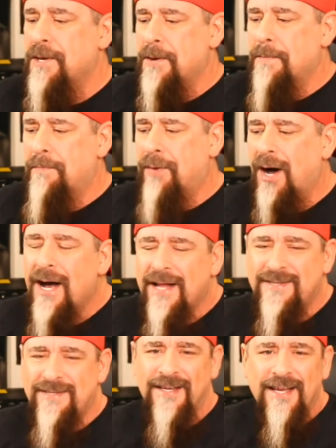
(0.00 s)

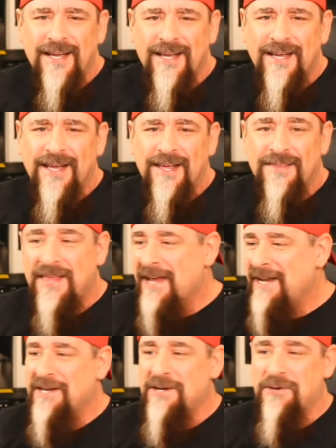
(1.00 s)
But they
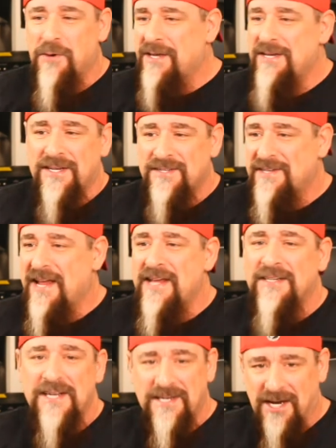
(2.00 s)
didn't win you a
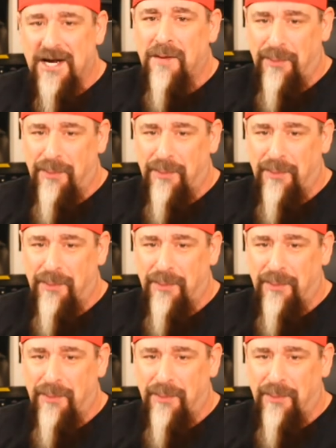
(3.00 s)
Stanley Cup.